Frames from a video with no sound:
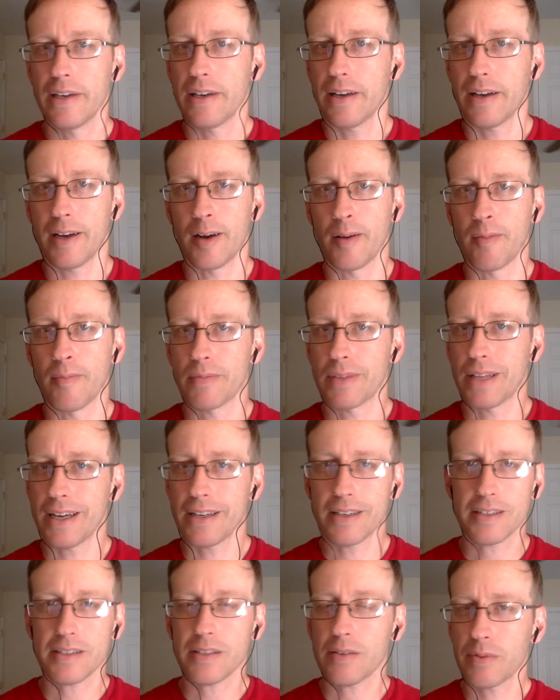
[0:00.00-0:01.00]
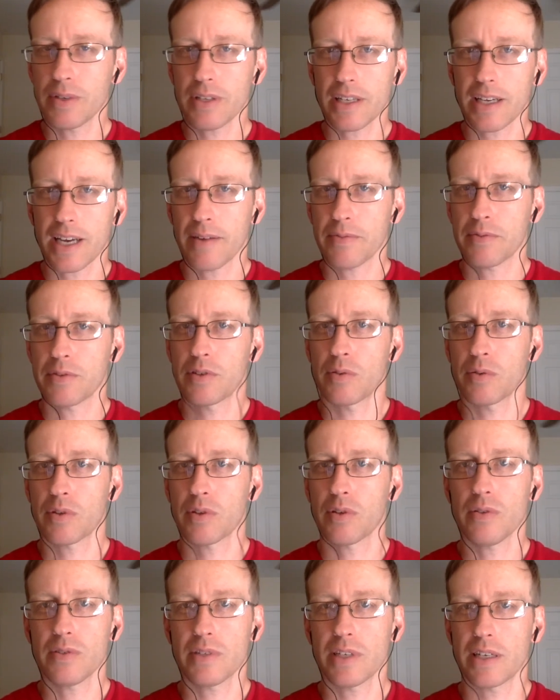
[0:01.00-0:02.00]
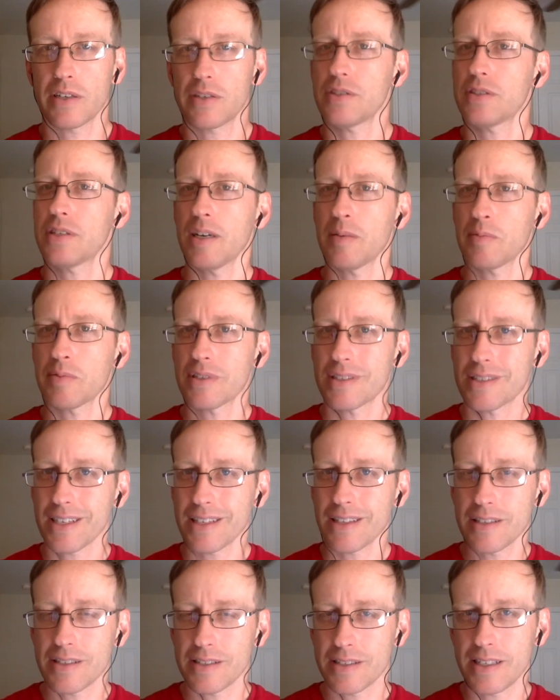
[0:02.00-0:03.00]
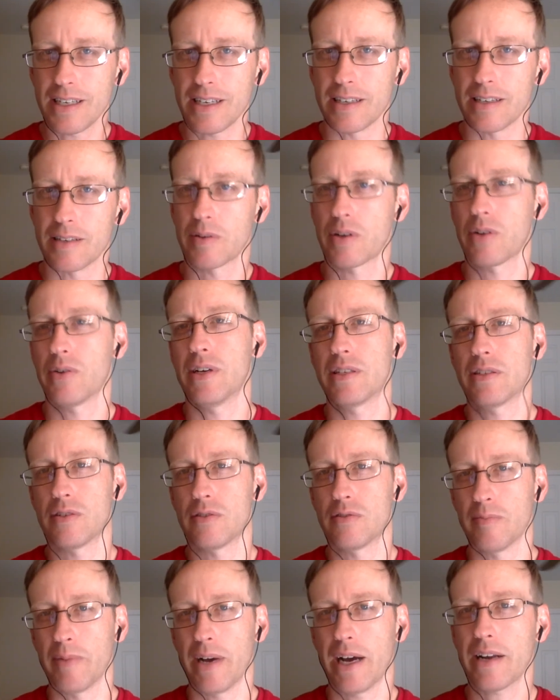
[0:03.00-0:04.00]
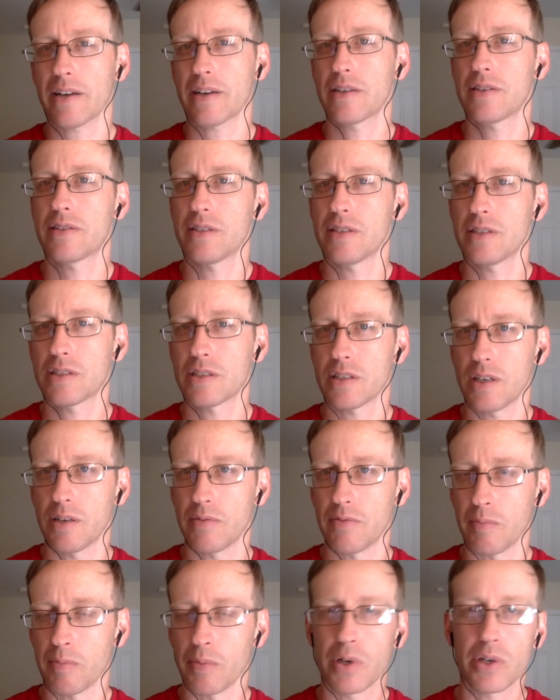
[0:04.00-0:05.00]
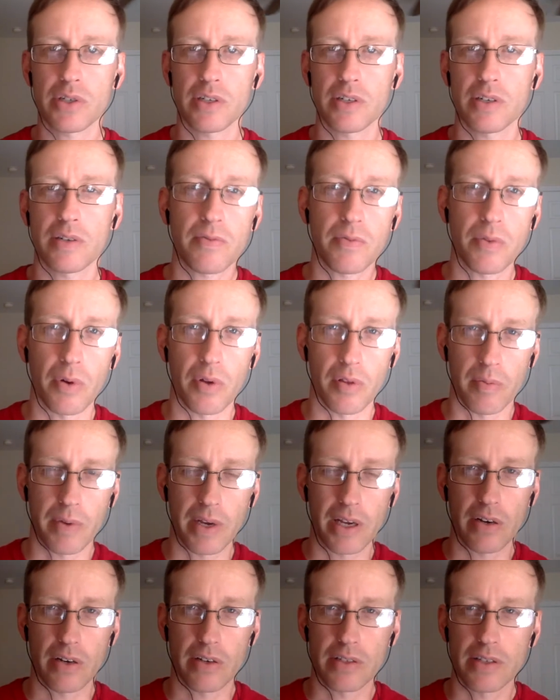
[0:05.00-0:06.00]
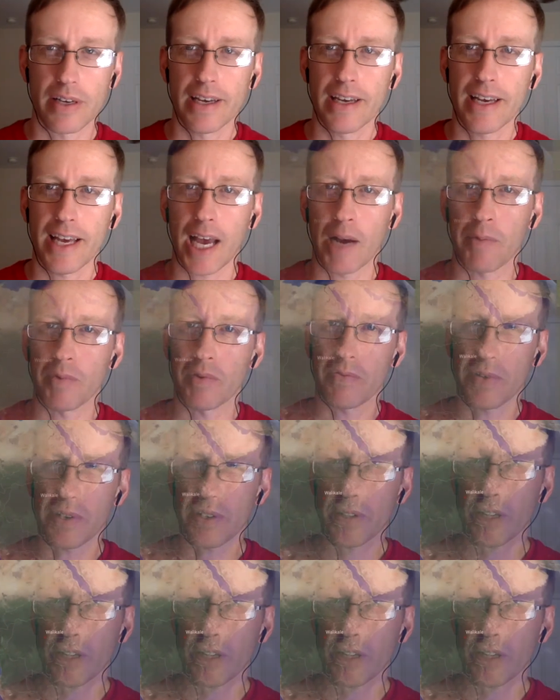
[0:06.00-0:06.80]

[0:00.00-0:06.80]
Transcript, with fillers: Um, that doesn't really have to do with coltan, it just helps set the scene. It creates a dramatic sense of immersion for the readers, and we feel